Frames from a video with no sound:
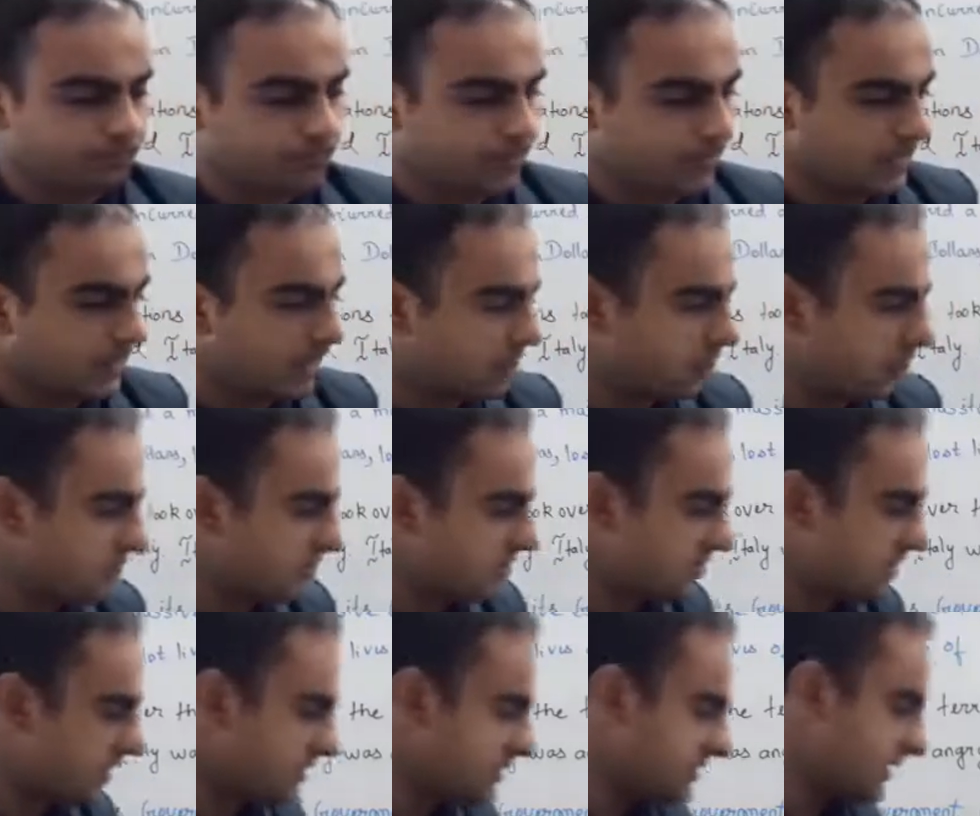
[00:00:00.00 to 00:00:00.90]
He
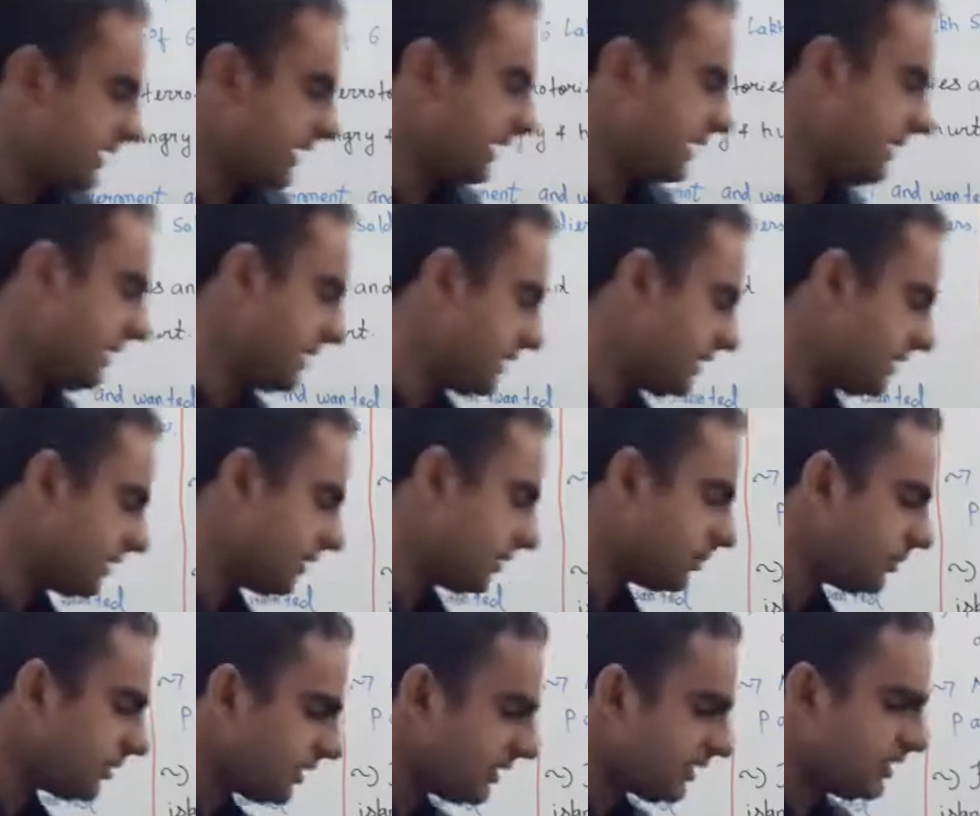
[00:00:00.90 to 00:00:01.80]
was just like Hitler,
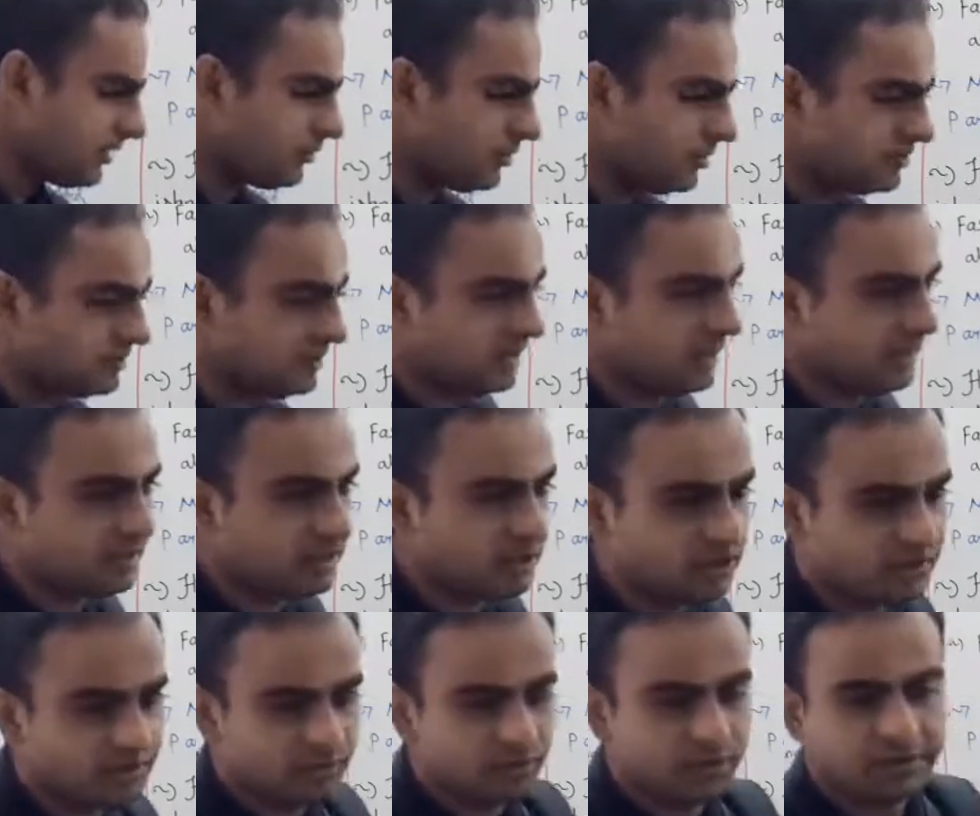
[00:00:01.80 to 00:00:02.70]
but he was a
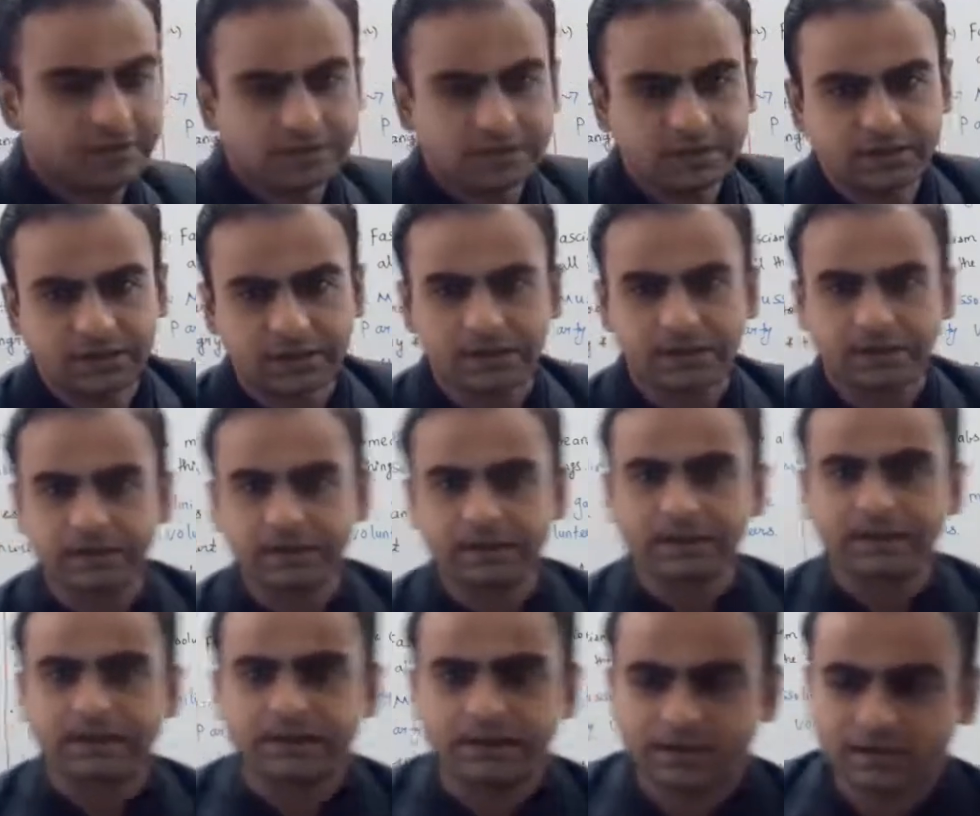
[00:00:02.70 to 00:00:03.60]
Hitler for Italy.
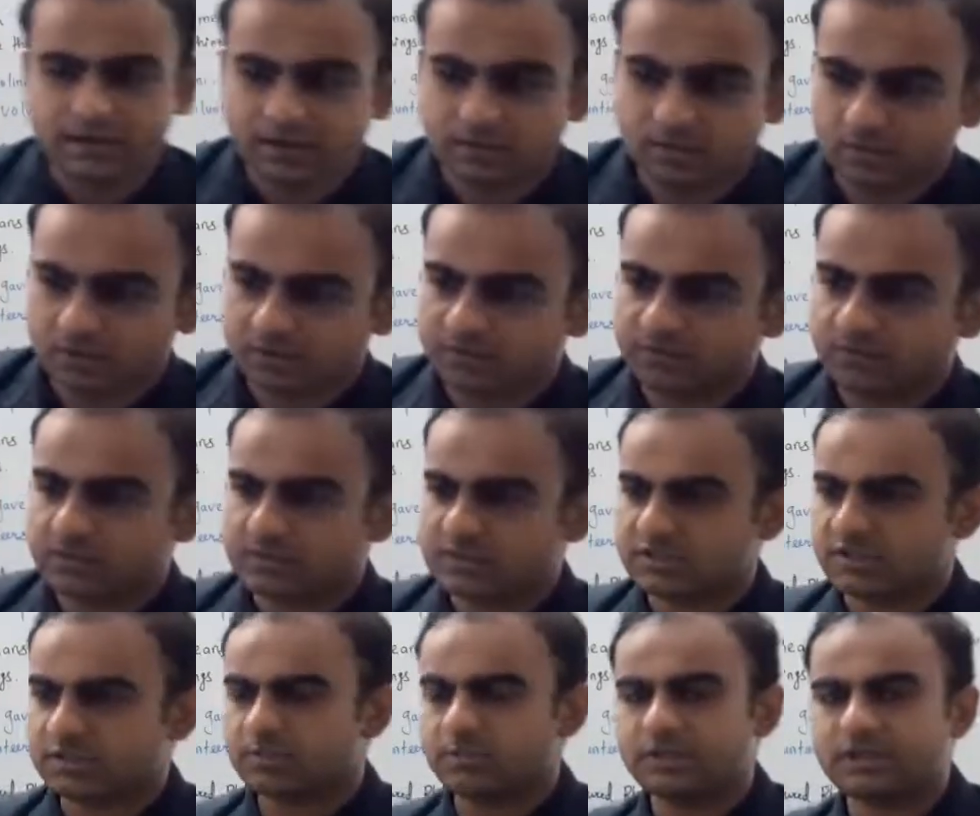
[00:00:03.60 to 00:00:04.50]
Hitler was for
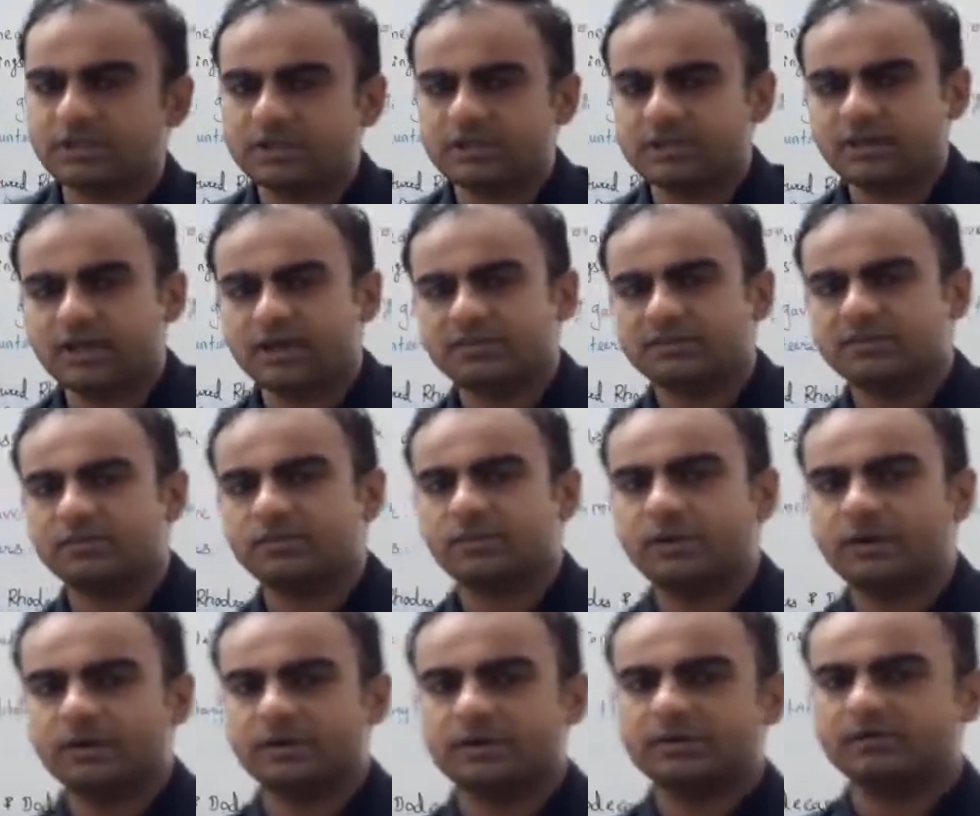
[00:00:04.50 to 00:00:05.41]
Germany, Nazi
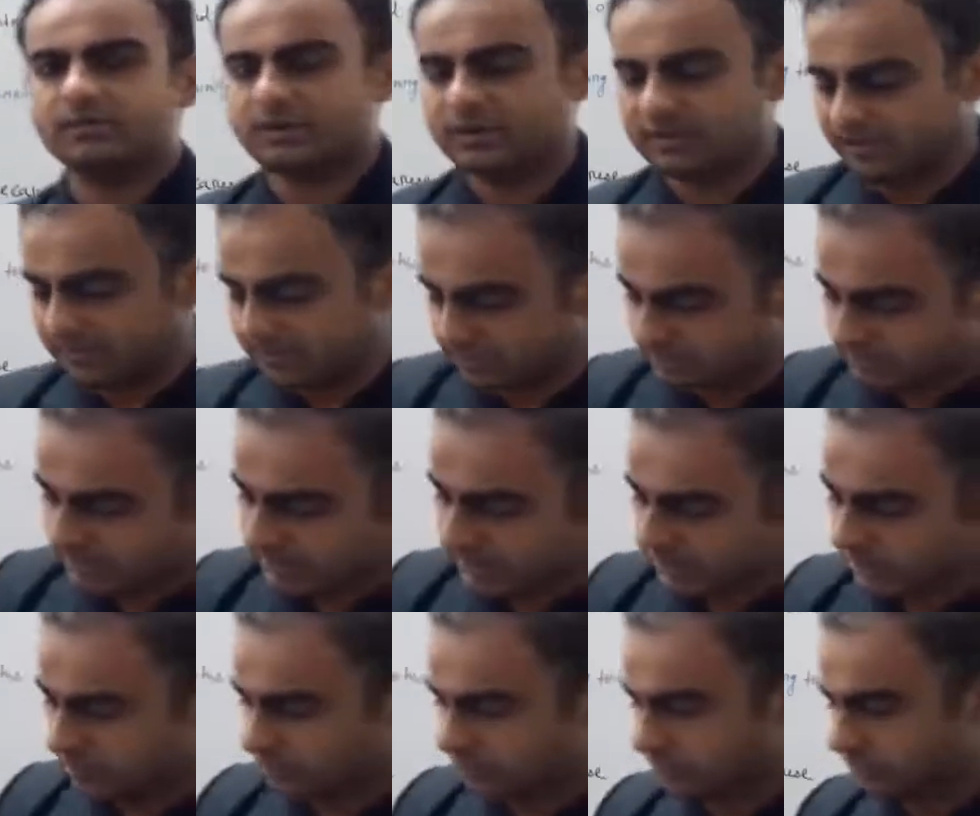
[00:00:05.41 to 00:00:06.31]
party, whereas
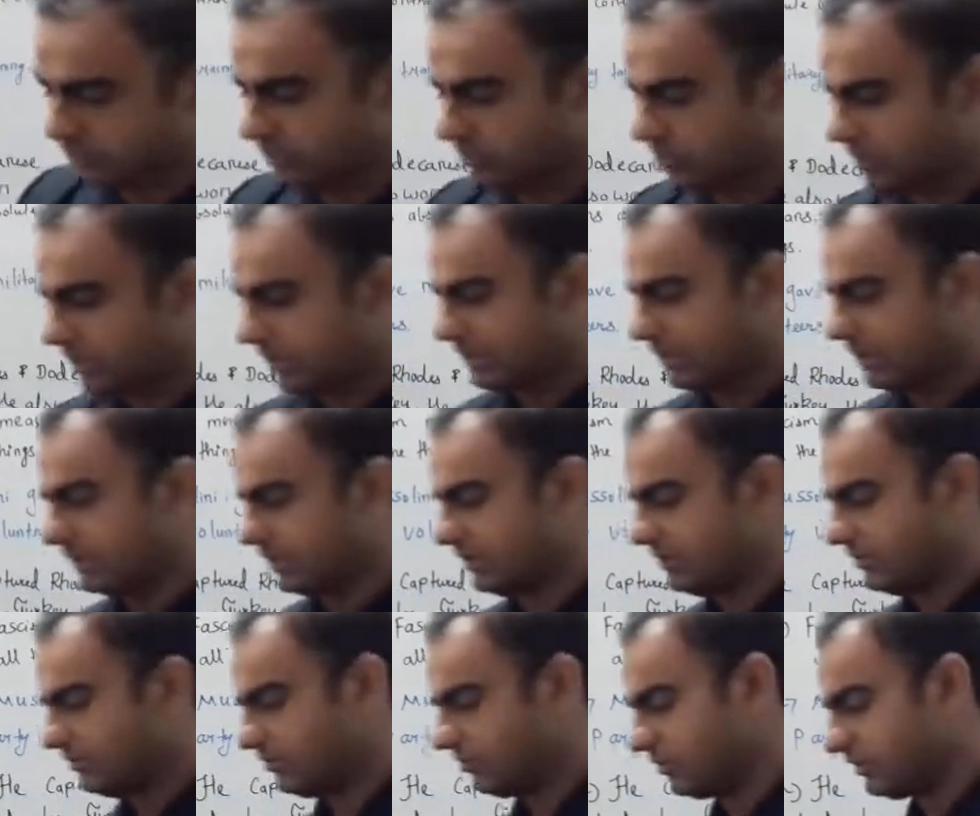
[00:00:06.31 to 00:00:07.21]
Benito Mussolini
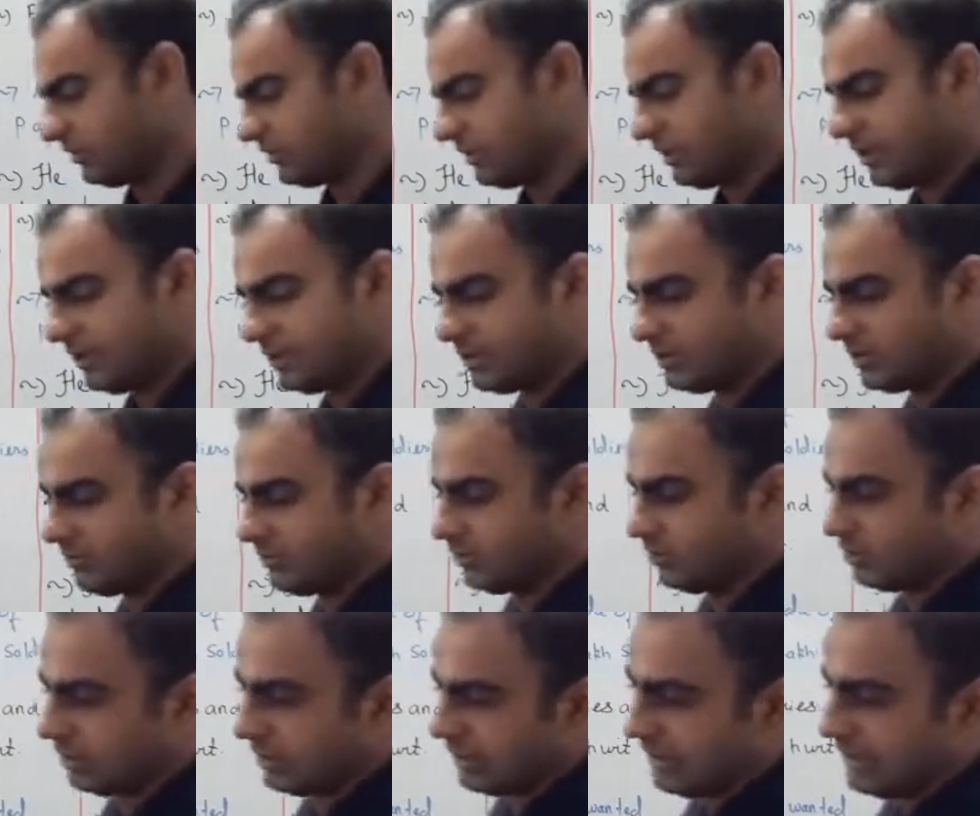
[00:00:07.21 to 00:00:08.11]
was a Hitler
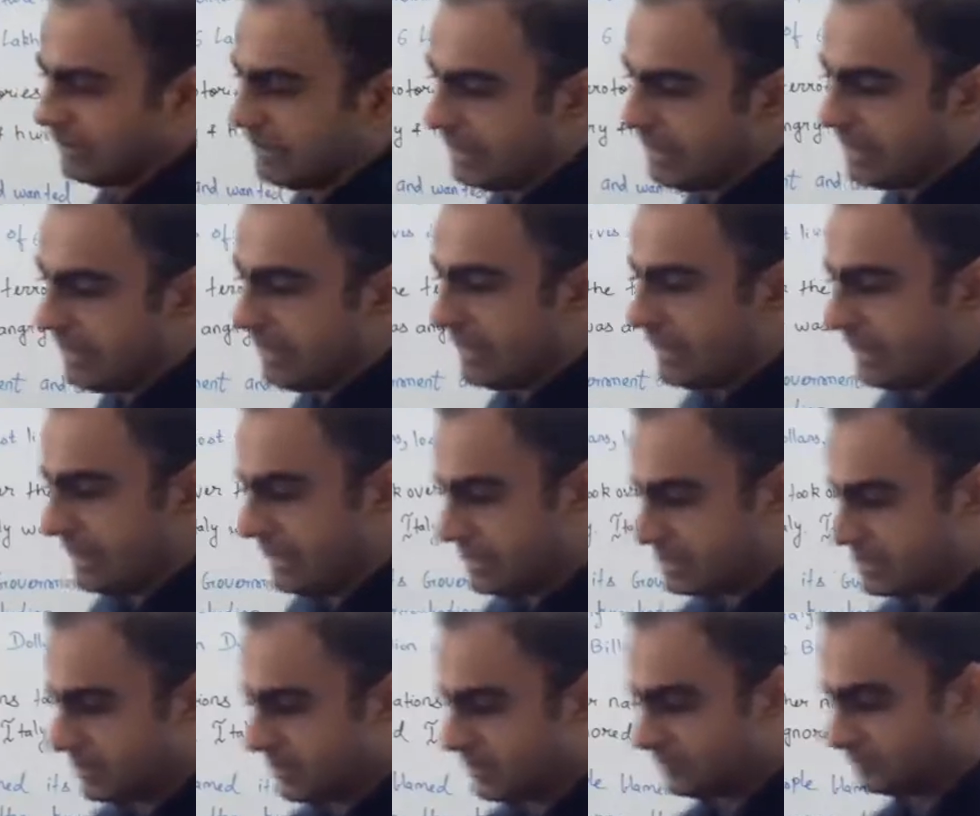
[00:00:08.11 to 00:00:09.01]
for
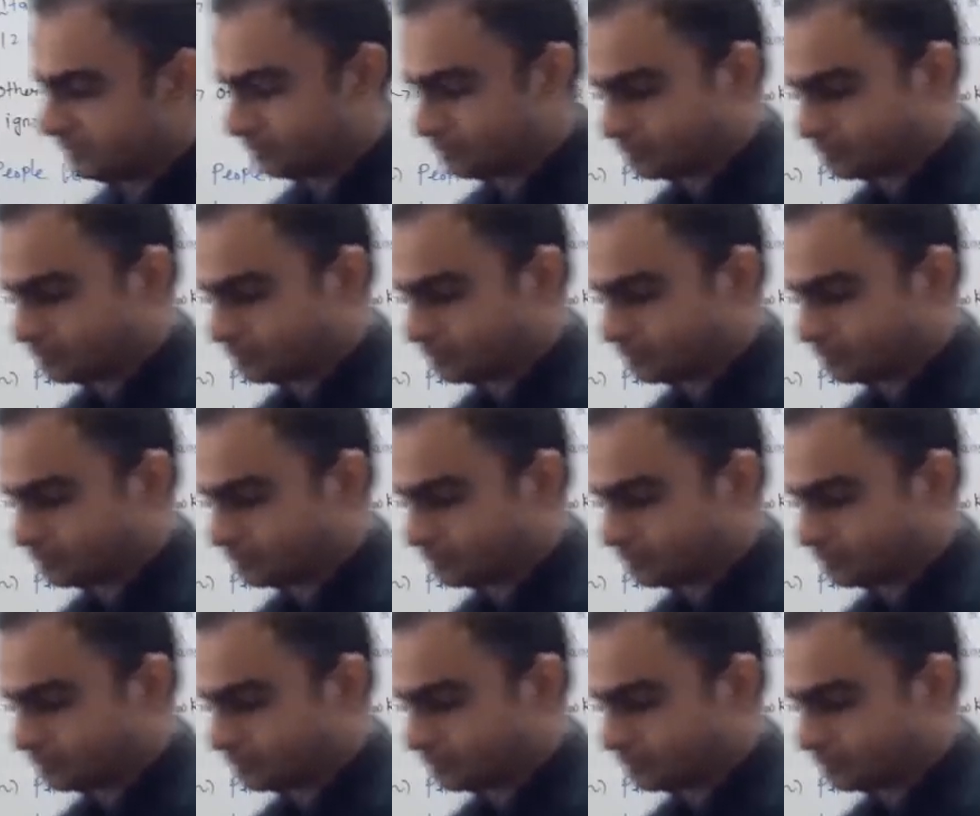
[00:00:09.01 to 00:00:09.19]
Italy.